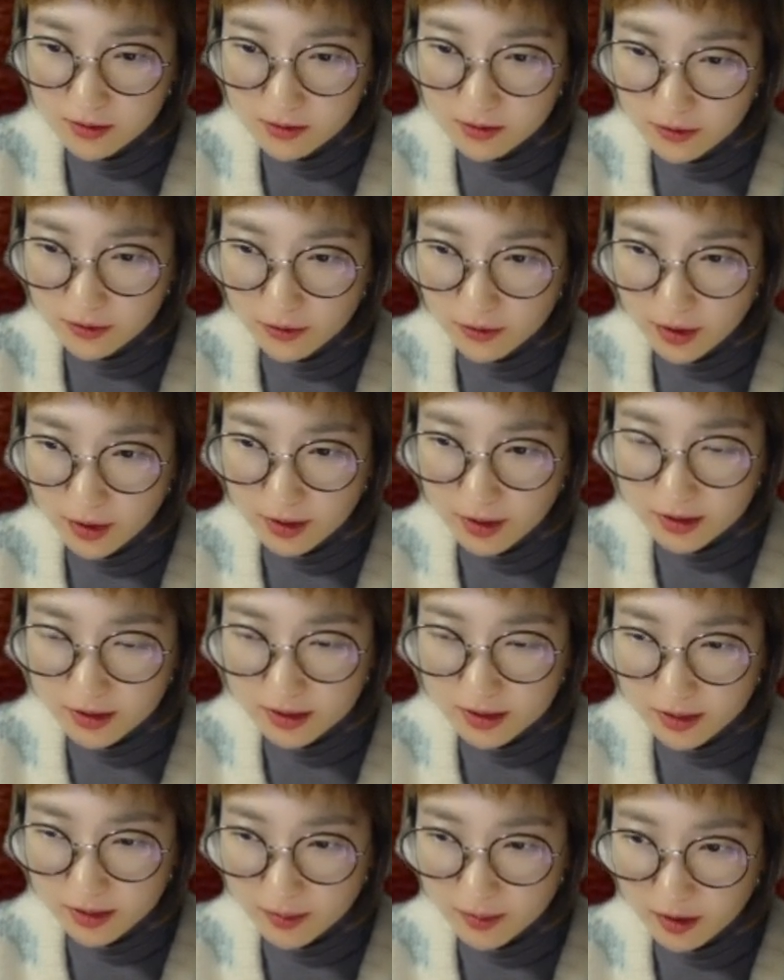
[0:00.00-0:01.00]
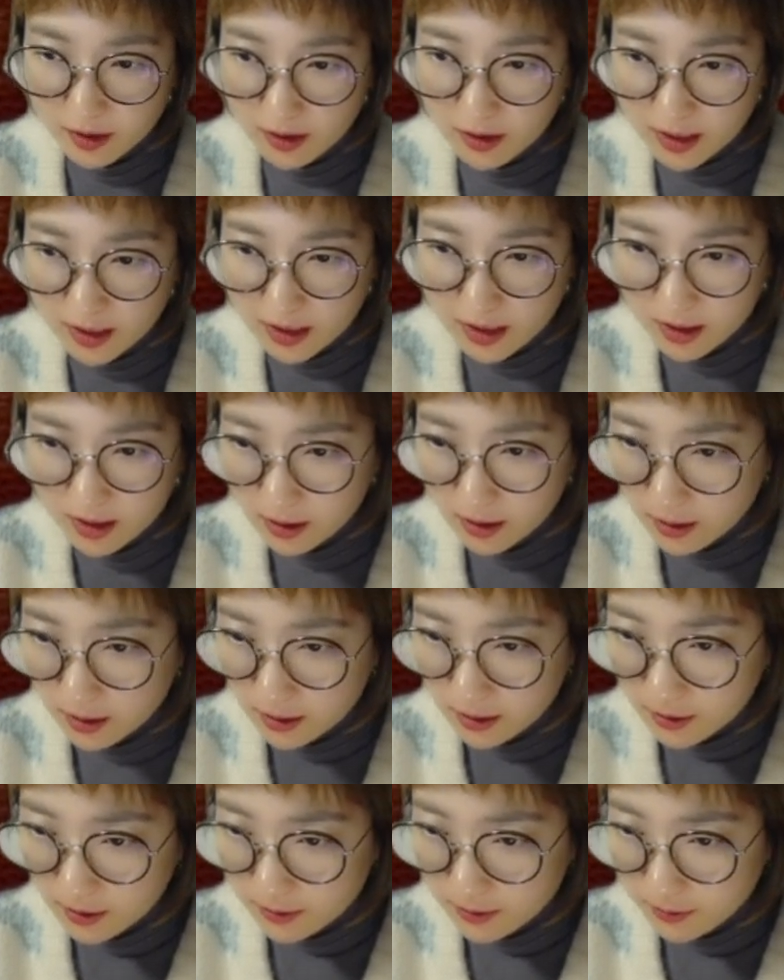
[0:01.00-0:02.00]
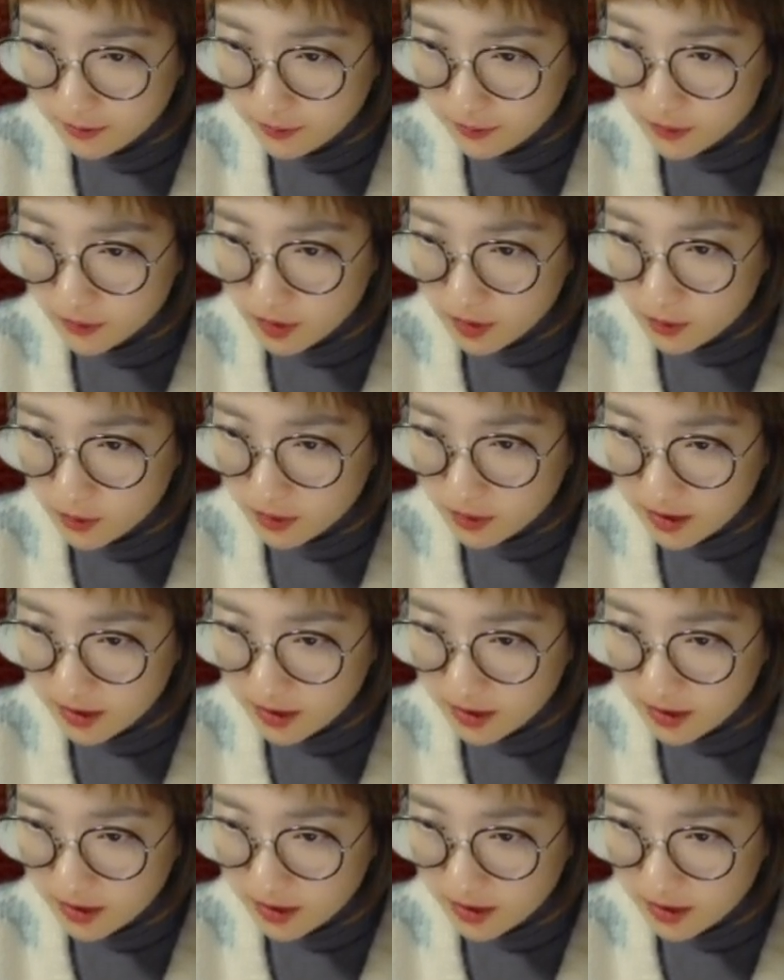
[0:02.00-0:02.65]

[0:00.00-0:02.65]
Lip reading: very severely. What